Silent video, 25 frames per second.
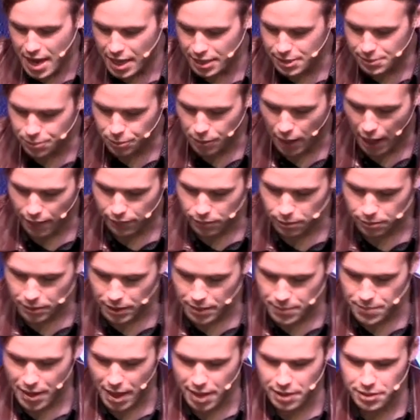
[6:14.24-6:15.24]
it's
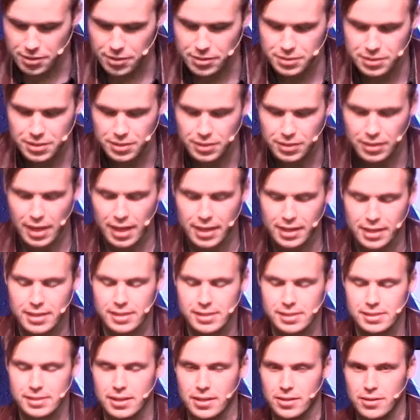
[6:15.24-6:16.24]
probably better to like
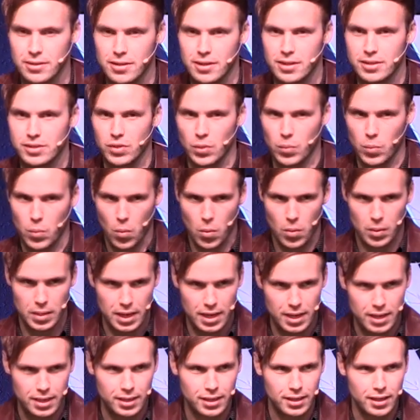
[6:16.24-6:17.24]
consider this a
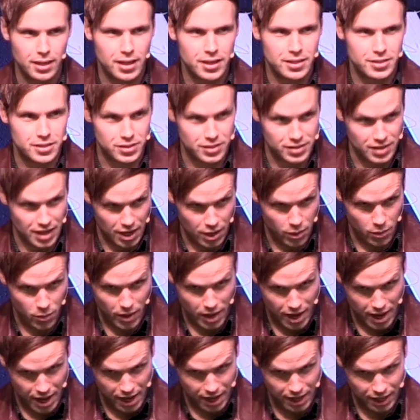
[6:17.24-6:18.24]
warning to stay
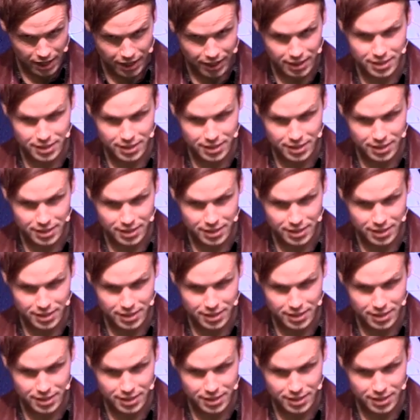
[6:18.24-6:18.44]
away,